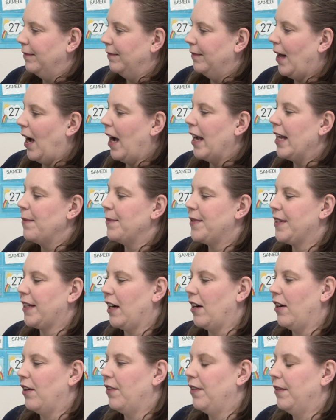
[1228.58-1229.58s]
I am
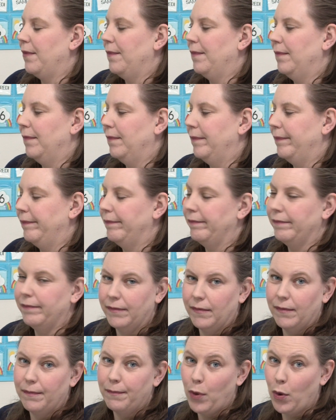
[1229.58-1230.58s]
scared.
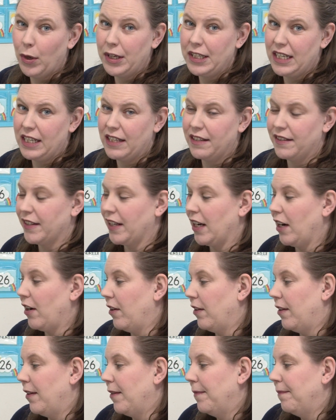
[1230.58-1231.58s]
Pointy is
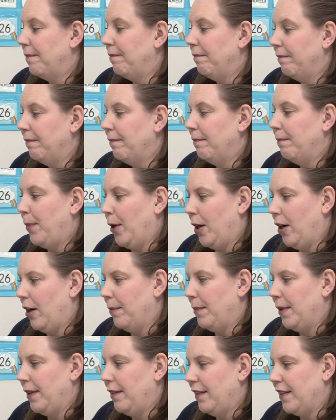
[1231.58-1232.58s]
scared.
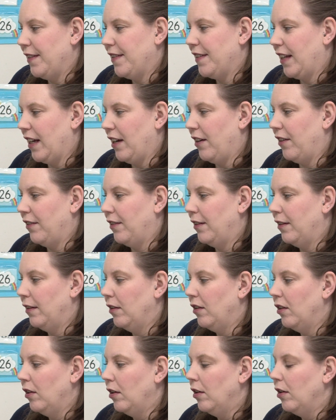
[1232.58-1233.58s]
Bob is scared.
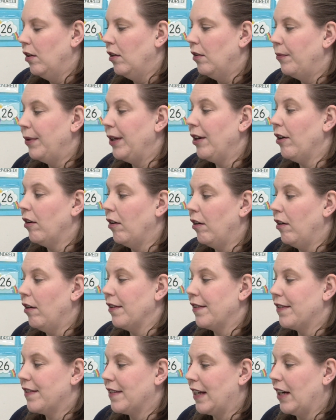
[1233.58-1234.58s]
We are all
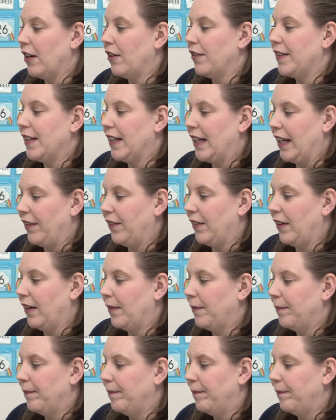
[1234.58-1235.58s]
scared
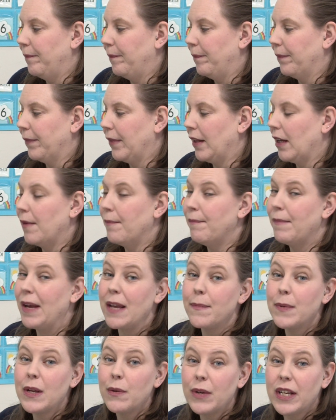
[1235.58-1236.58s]
together.
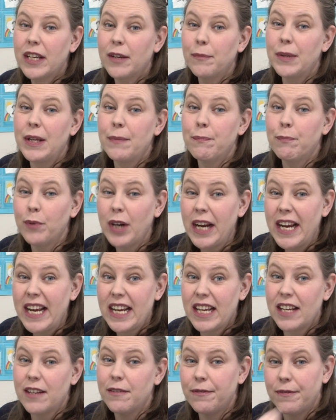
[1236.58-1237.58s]
Maybe we can be
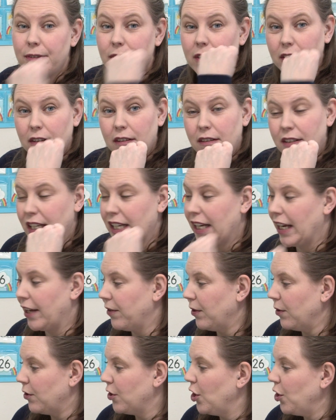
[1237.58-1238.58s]
brave
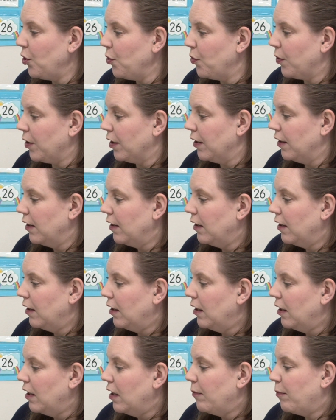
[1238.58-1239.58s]
together too.
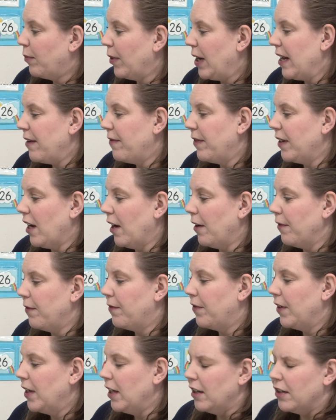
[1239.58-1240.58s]
Brave
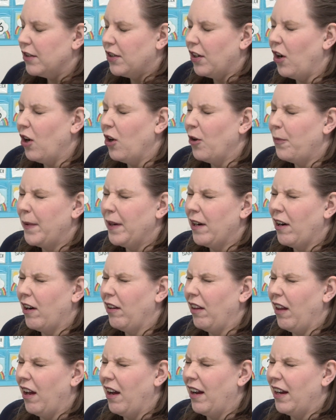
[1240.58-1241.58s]
enough to open our
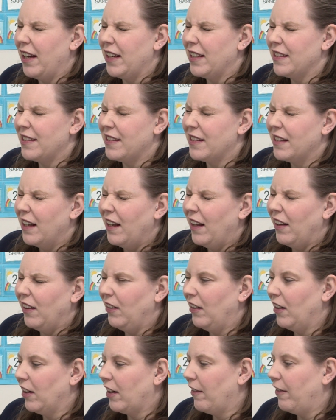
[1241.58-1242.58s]
eyes,
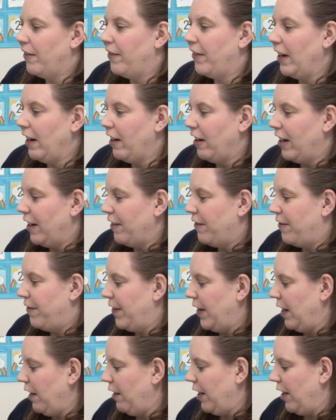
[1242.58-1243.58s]
look very,
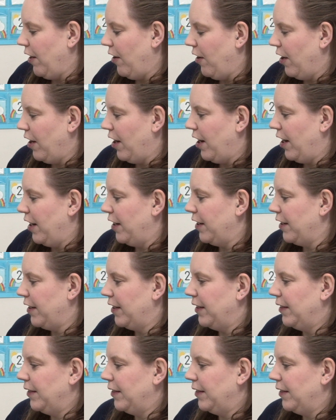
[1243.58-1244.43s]
very hard.